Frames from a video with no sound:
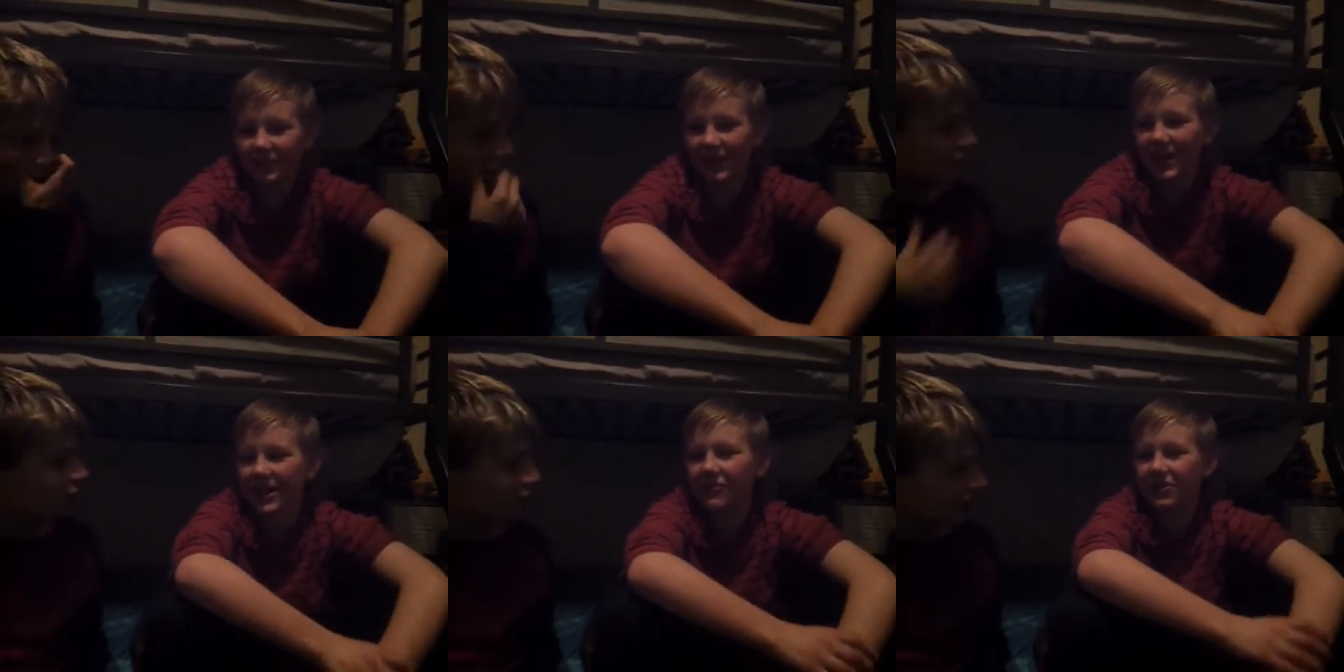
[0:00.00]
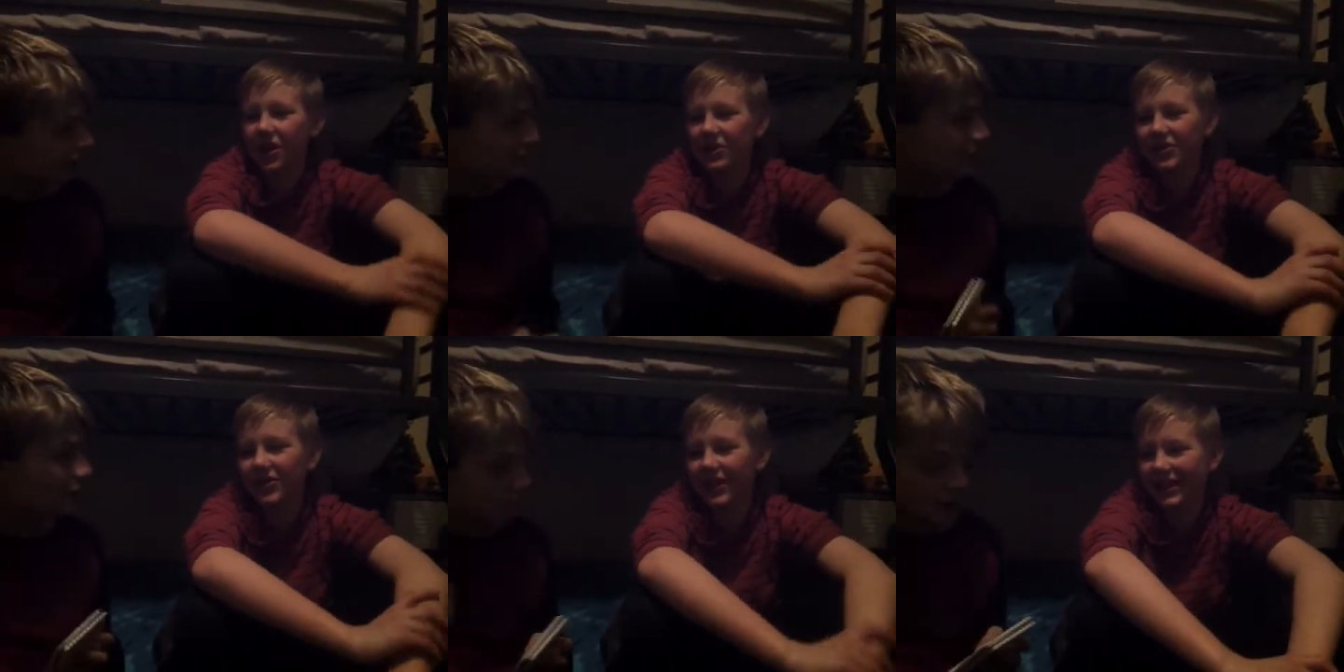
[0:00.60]
we but it was
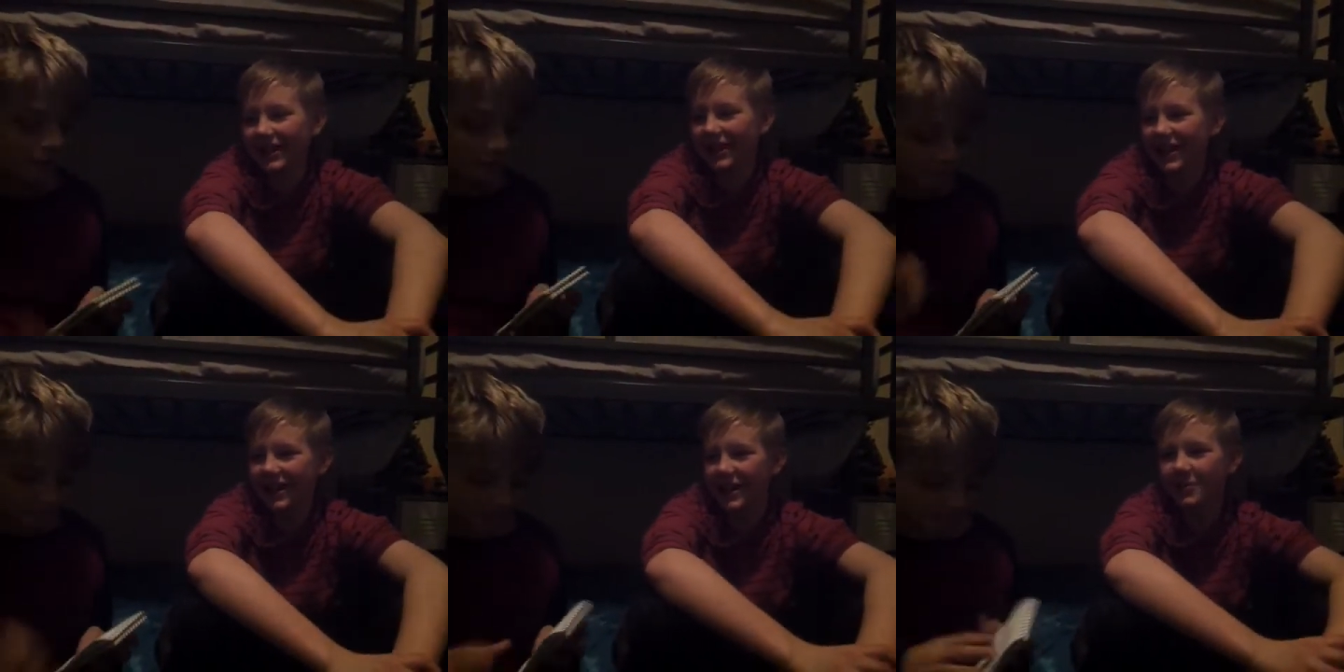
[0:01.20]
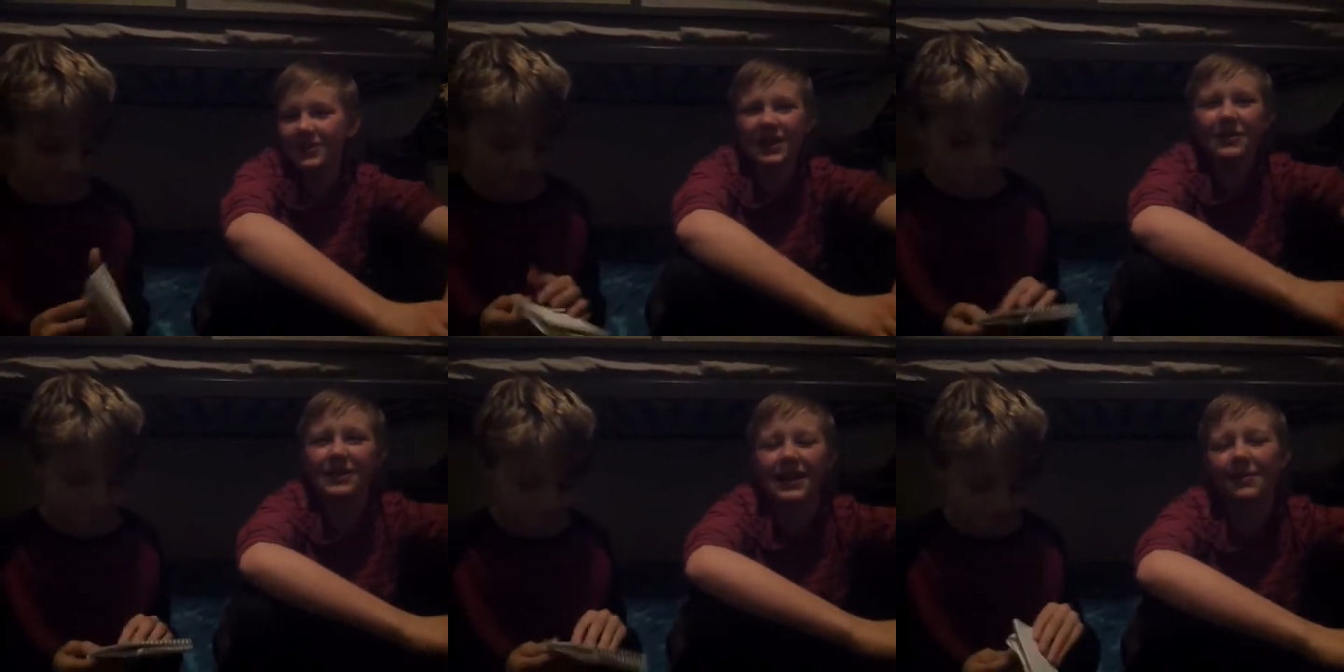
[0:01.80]
also like, up. yeah, it was it
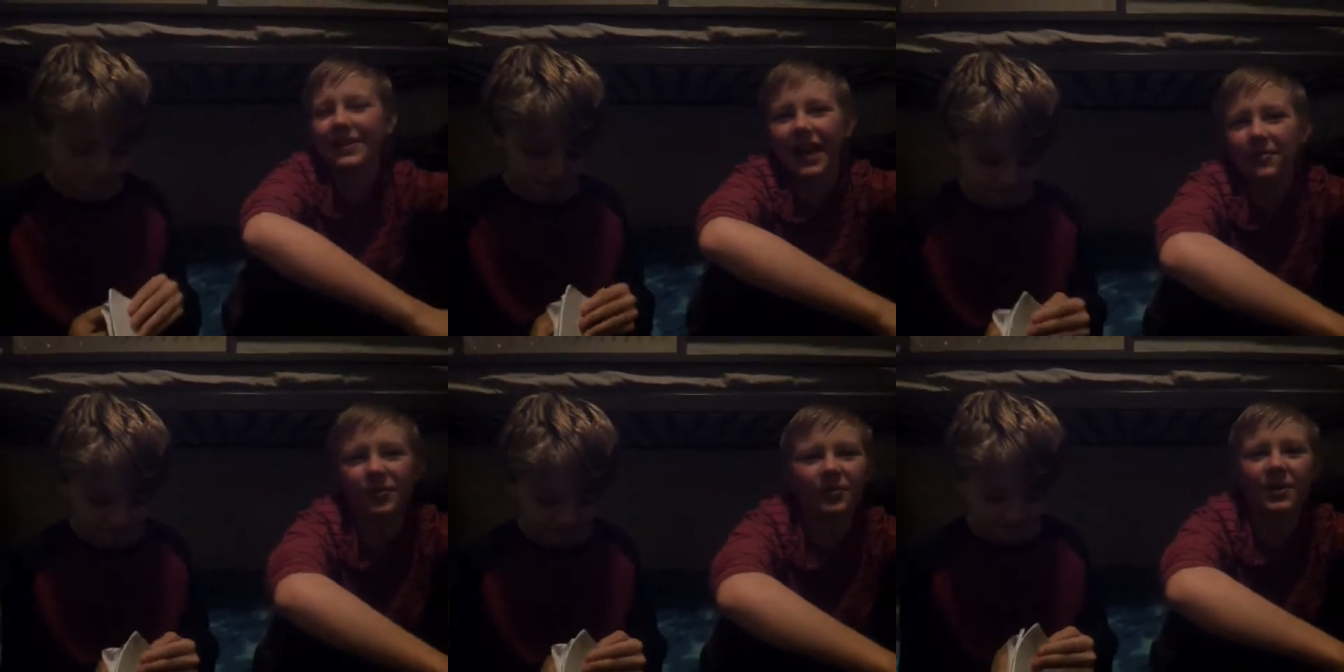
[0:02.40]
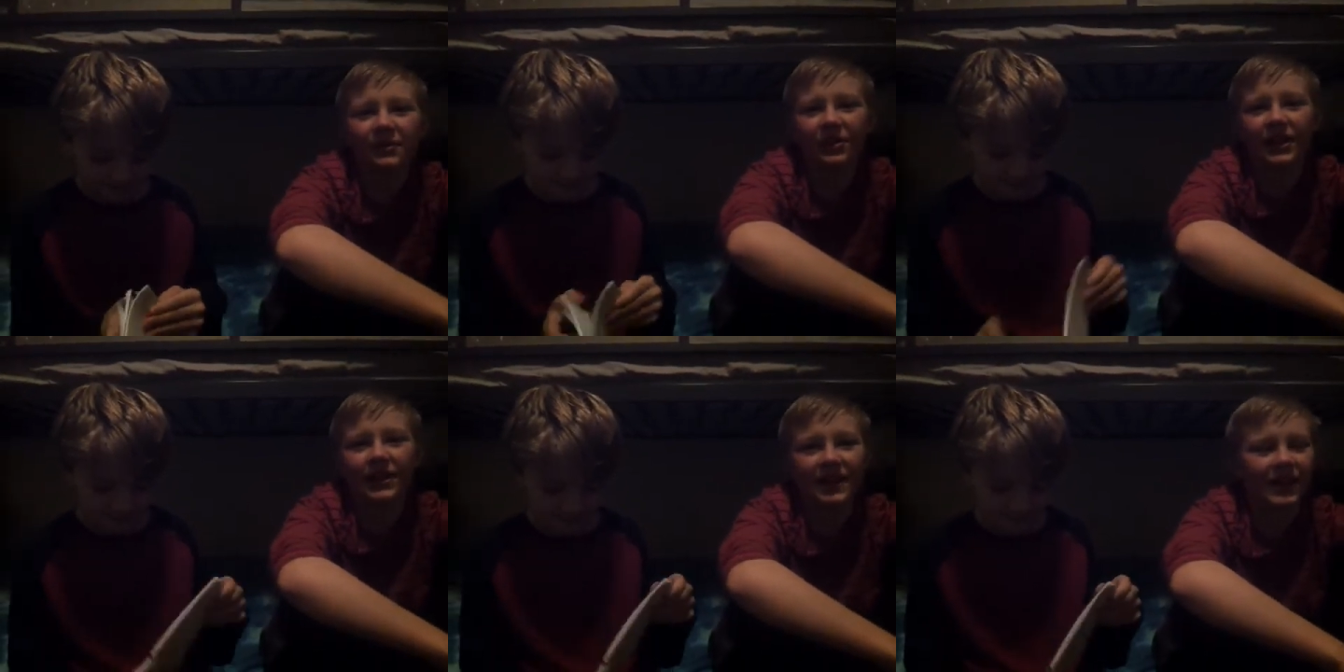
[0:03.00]
was sometime when we were like
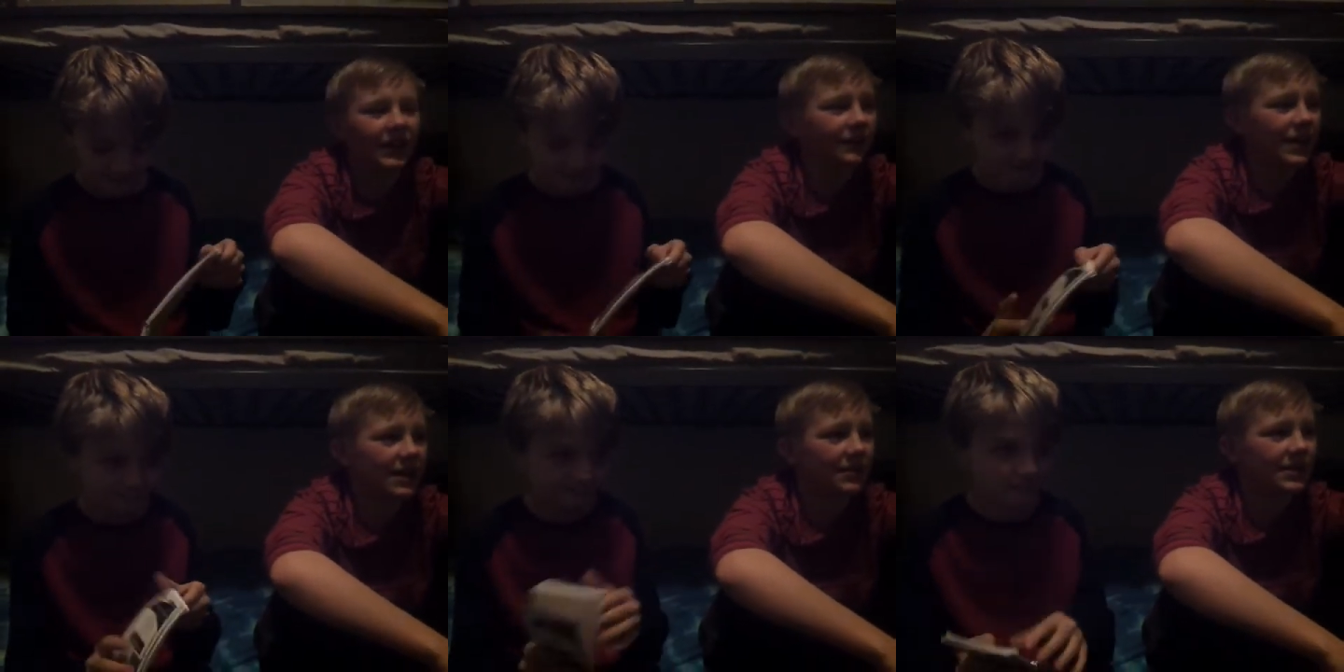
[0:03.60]
thinking of names